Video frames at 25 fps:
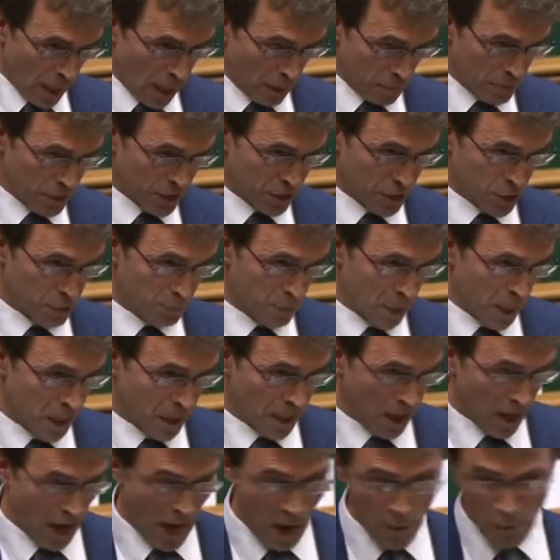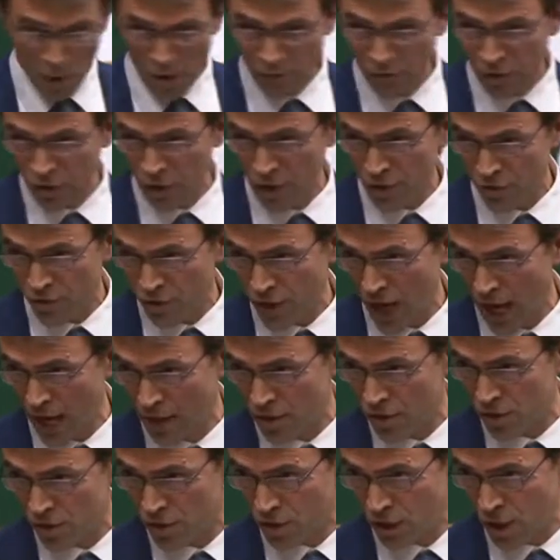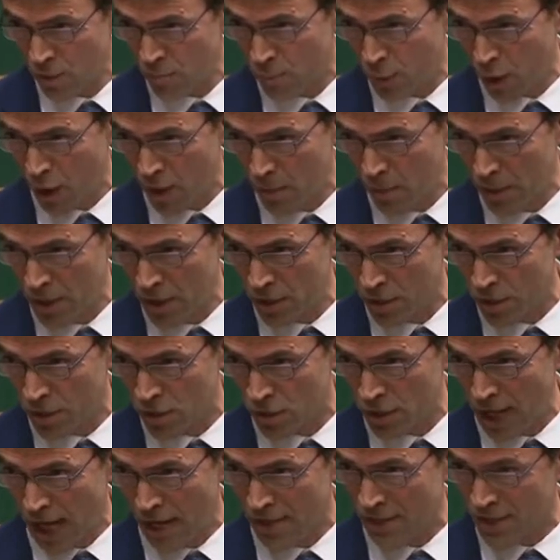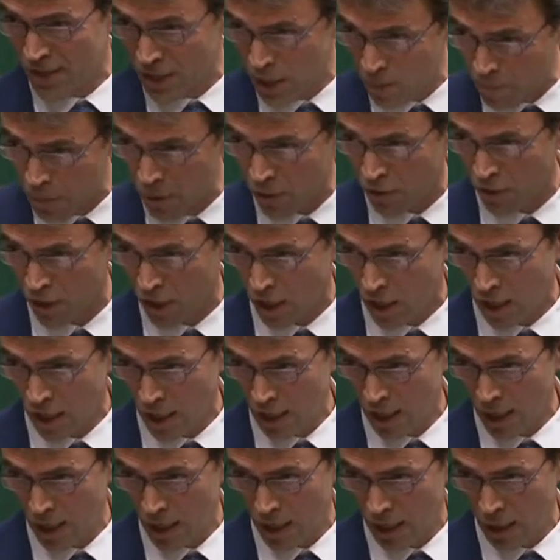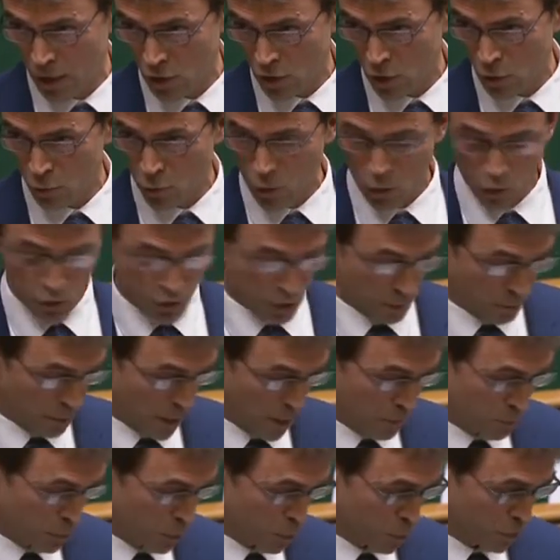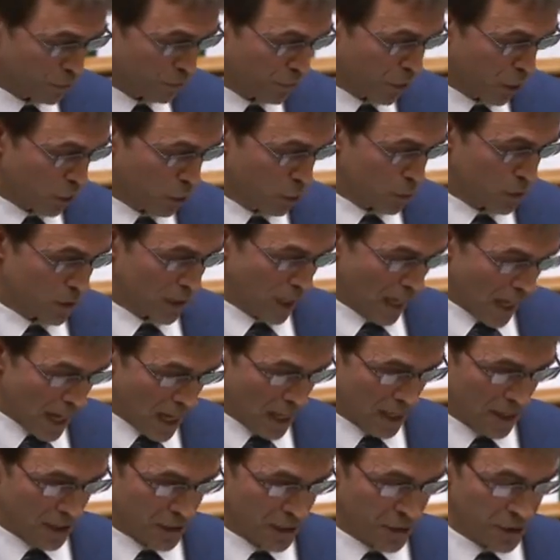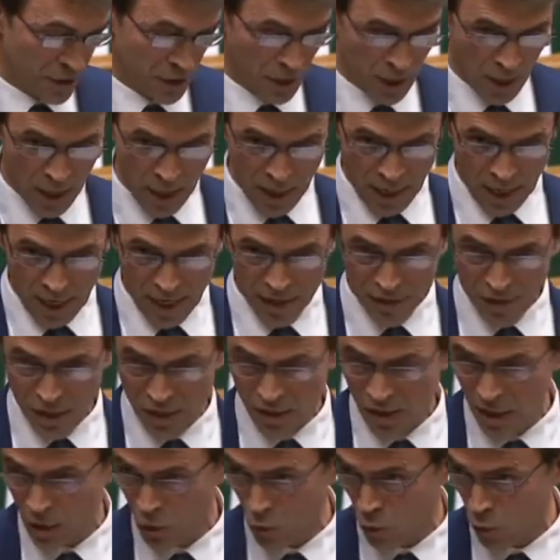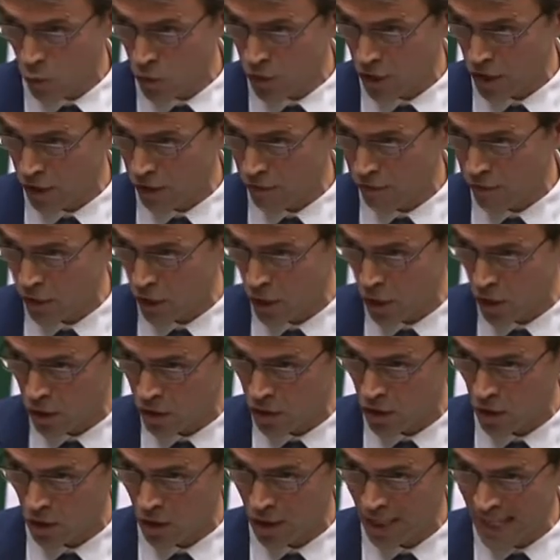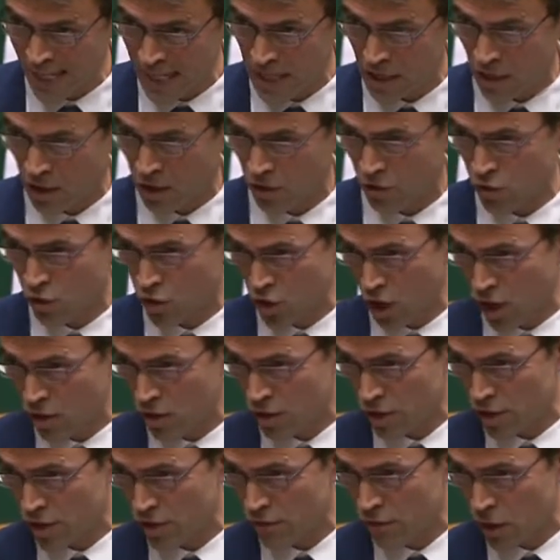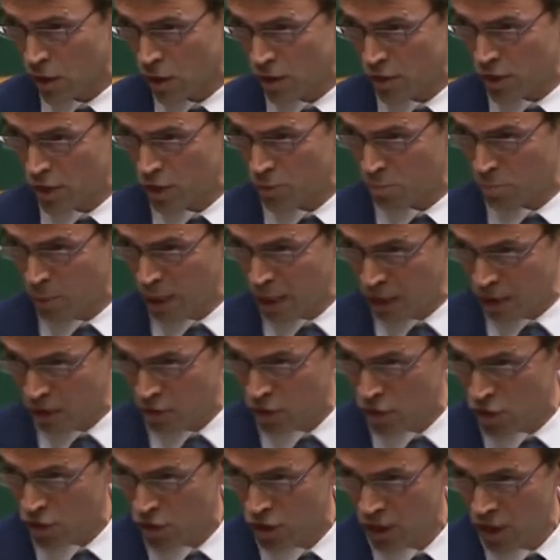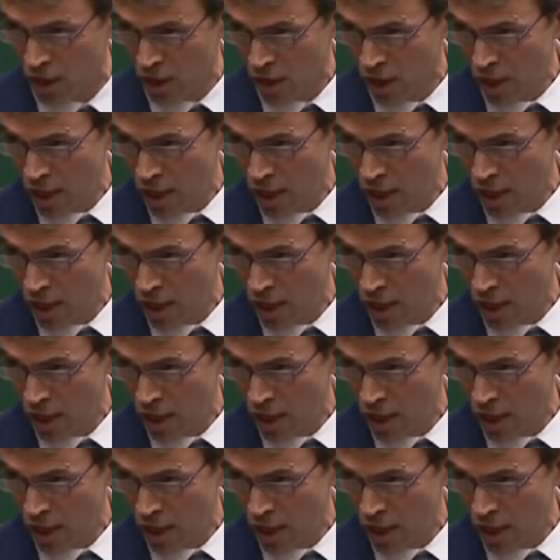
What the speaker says: Mr. Speaker, however intense the Prime Minister's antipathy towards a people's vote is it in order for her to leak chunks of her speech